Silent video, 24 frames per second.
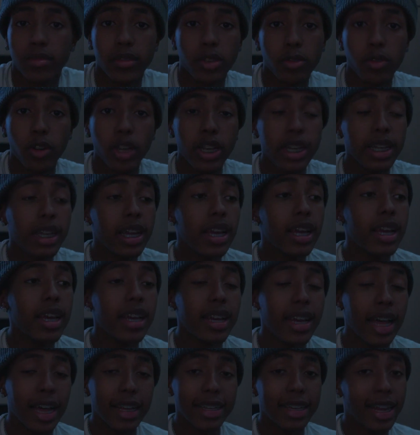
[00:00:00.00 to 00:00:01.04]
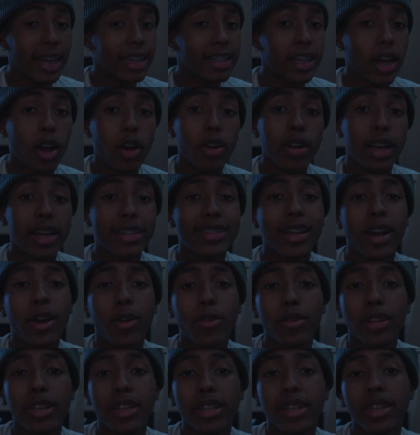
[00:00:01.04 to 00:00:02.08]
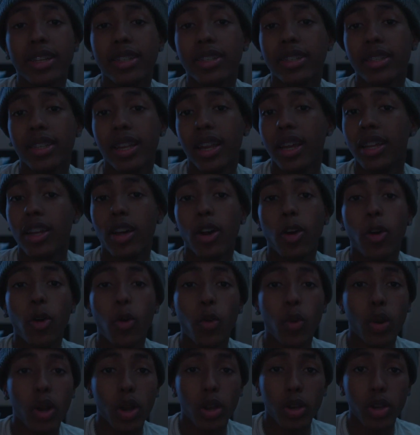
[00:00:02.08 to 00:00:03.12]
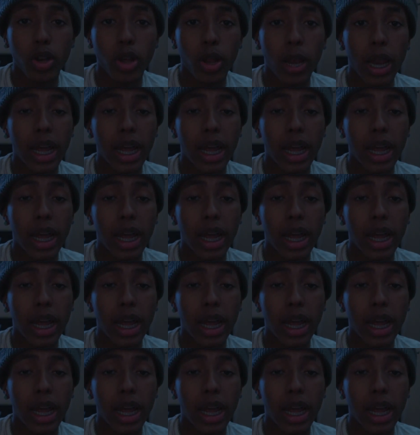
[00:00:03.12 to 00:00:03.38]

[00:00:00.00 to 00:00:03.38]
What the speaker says: really, that's how it really is in like the whole world though.